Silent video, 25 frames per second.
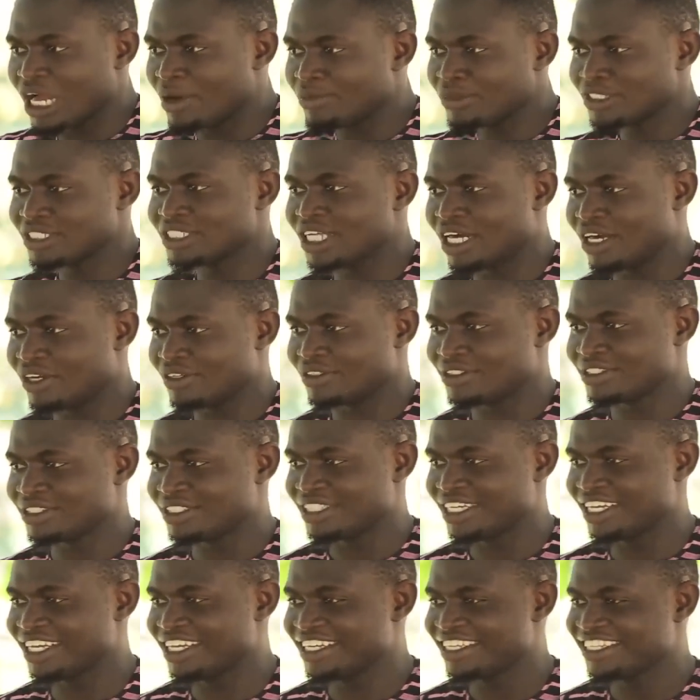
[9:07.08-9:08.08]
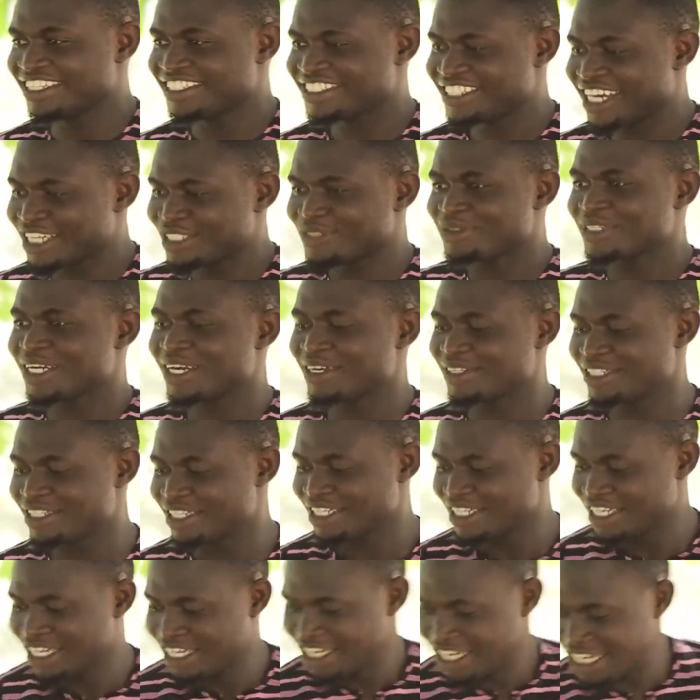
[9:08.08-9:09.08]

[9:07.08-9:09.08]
Try to be calming down. Try to be